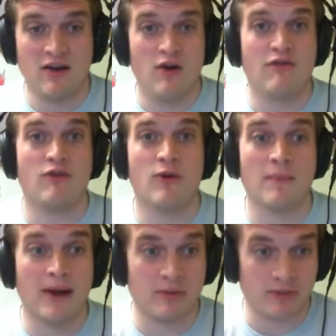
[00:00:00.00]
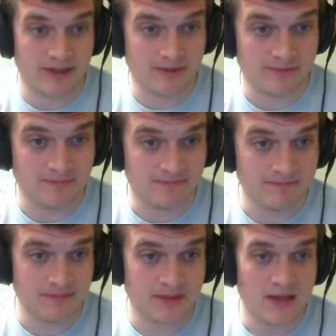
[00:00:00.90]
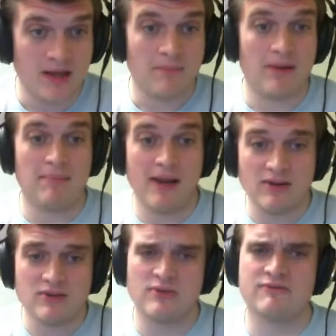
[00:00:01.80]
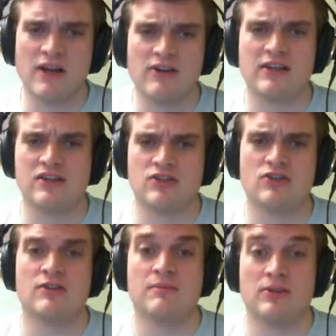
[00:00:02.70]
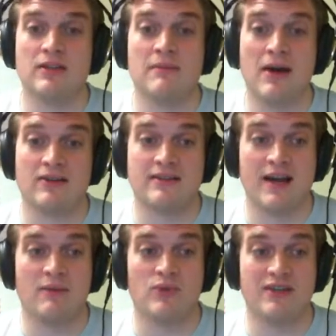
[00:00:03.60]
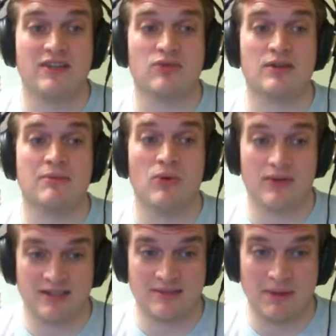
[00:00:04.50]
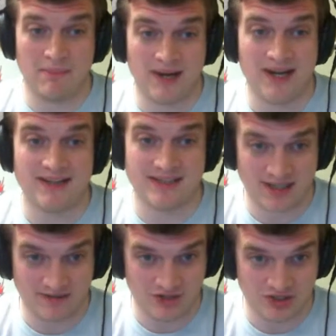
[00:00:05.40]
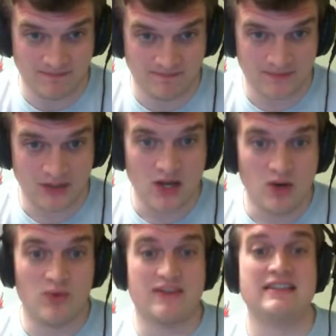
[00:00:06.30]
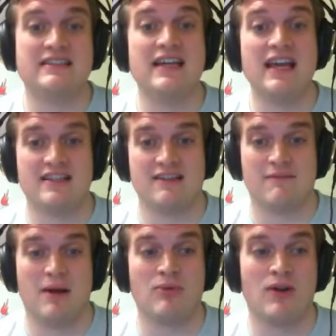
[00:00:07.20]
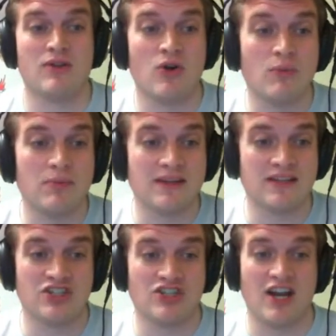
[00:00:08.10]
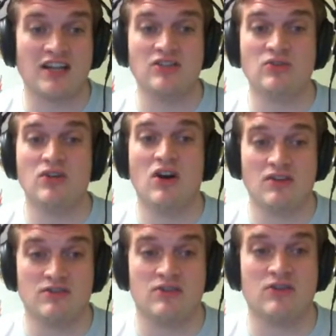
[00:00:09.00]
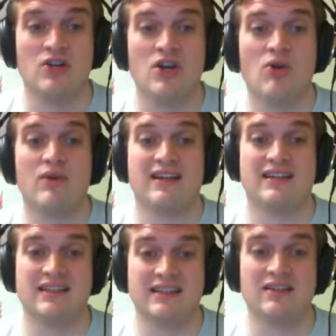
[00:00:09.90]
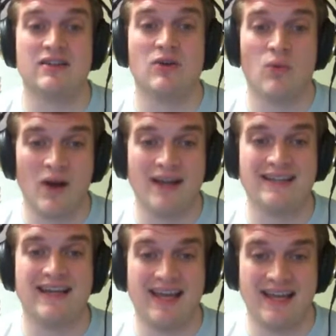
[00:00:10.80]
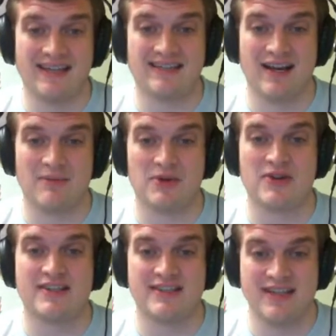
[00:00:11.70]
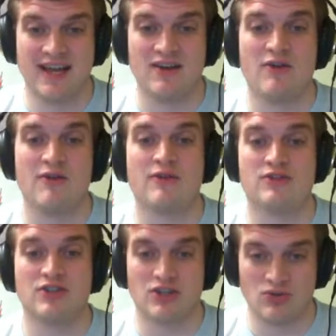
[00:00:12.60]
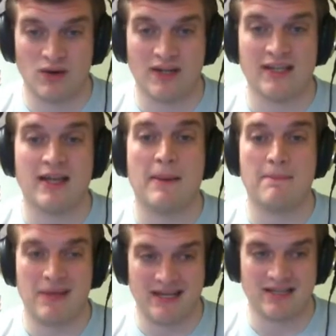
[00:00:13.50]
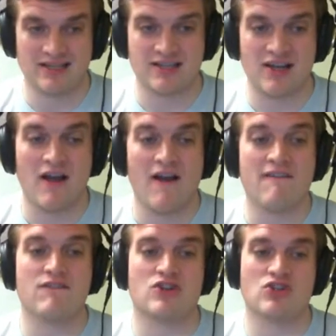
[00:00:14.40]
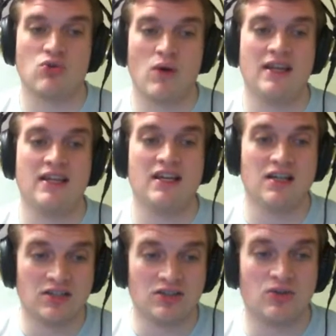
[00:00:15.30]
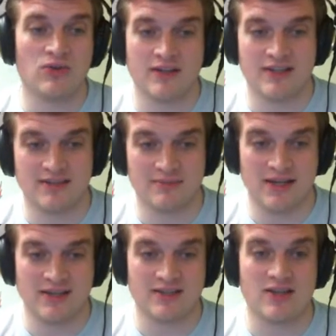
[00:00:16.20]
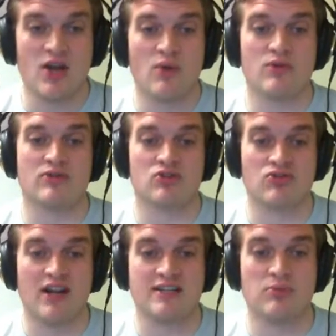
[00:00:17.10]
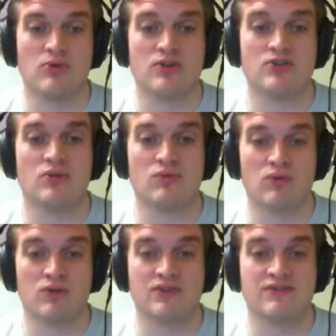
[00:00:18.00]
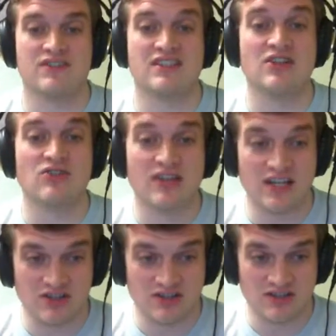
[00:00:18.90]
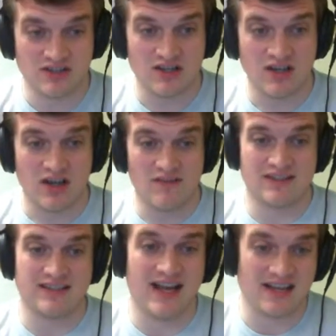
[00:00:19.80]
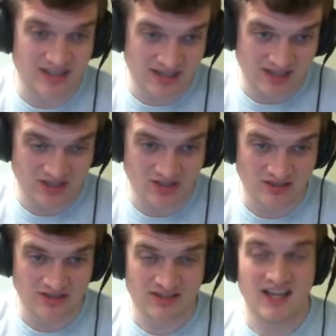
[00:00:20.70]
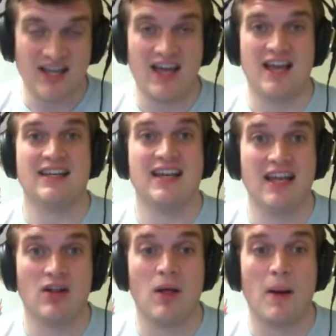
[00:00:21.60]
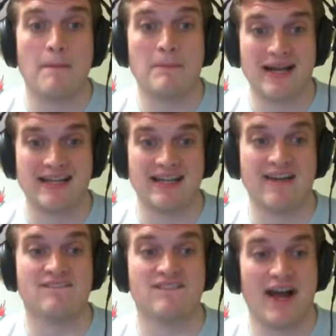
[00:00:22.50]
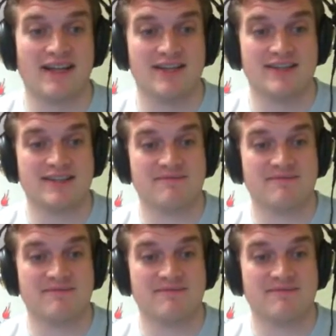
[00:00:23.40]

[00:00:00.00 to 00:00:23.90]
for my reader. My parents were very concerned about the amount of time we three boys spent behind the television. Within days of my brother opening the shiny new console, we had a little white egg timer set to 20 minutes. For 20 glorious minutes, we were transported to a world of secret agents, of assassinations, and nail-biting violence.